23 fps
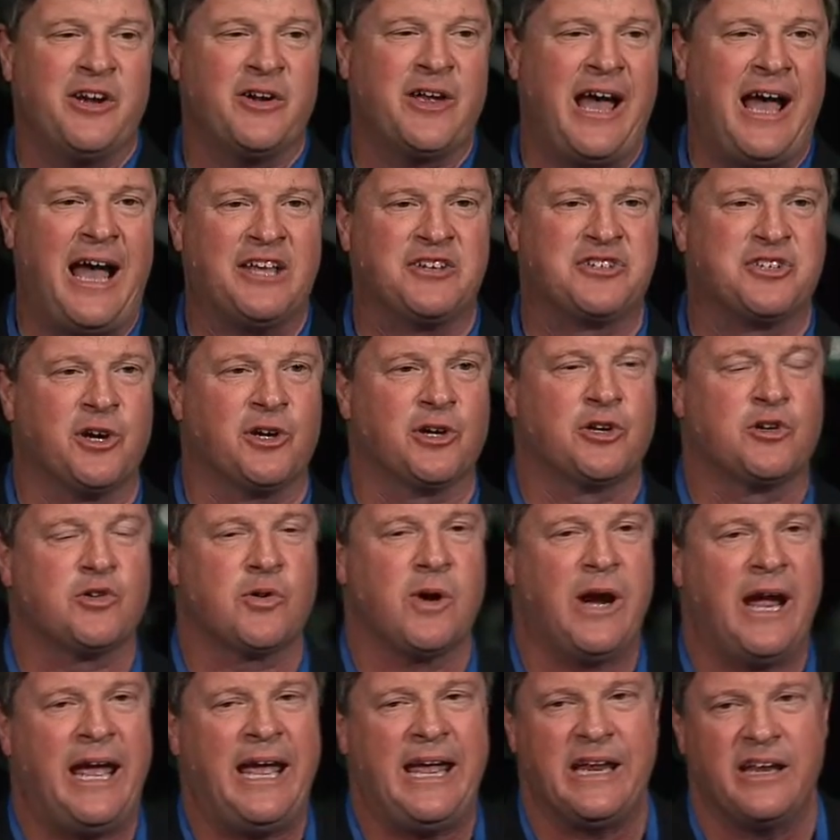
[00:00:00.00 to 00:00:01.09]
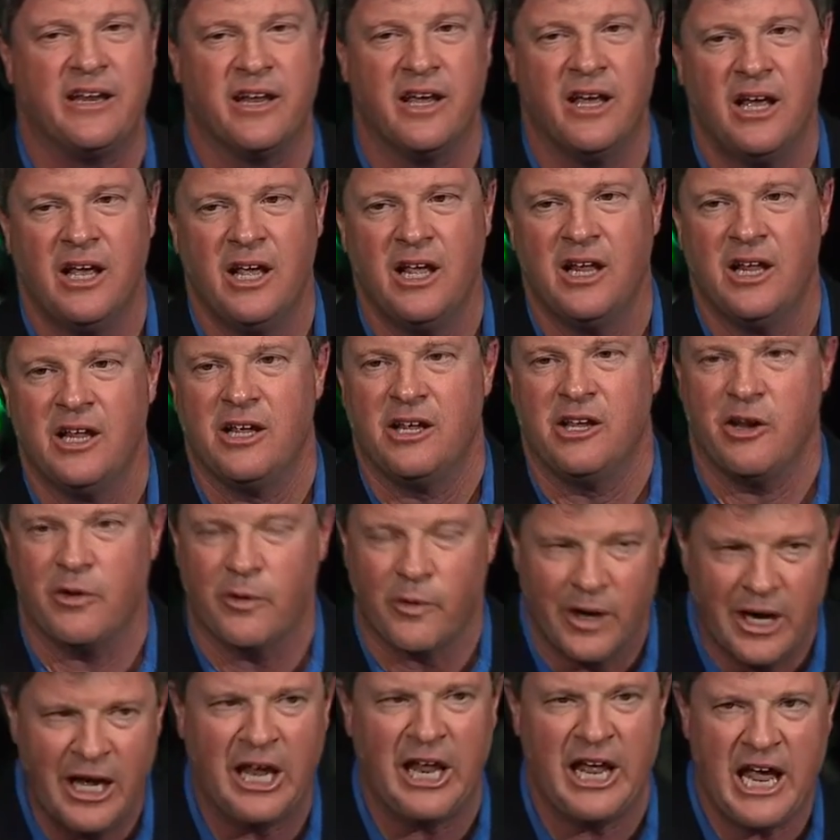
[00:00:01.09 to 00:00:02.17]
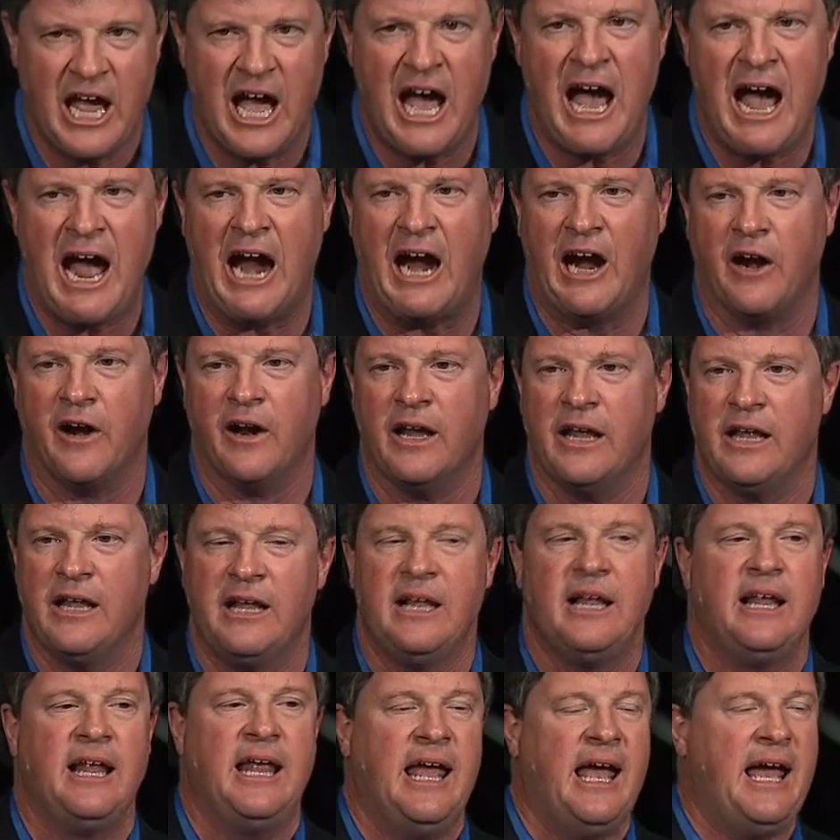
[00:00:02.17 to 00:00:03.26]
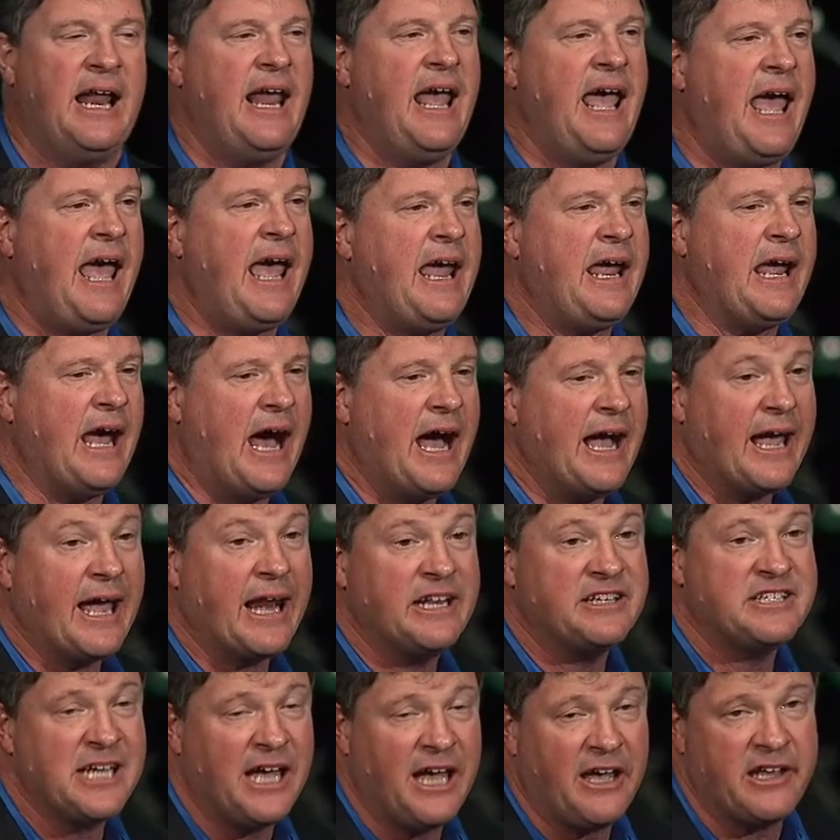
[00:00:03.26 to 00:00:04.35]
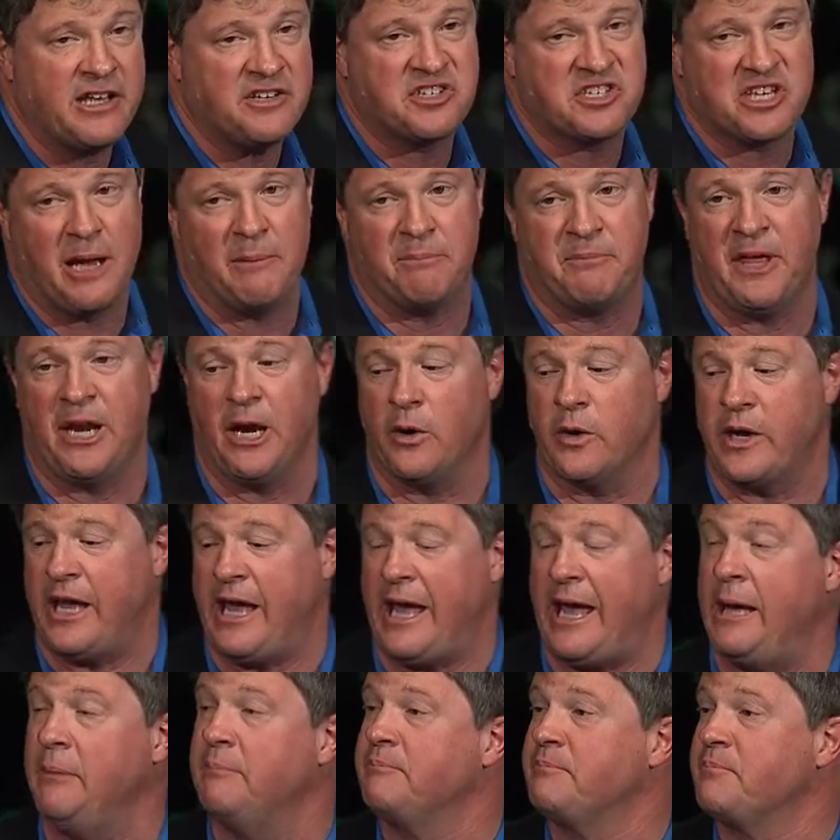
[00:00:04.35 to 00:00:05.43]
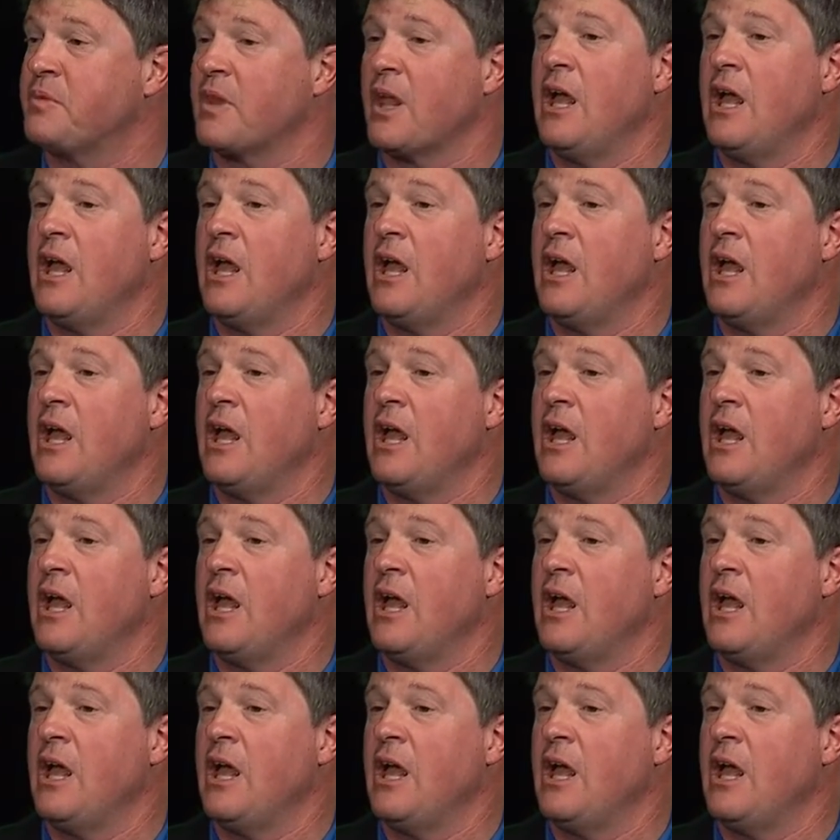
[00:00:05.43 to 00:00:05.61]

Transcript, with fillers: You guys are great. You really are. And hey, I got to tell you something, okay?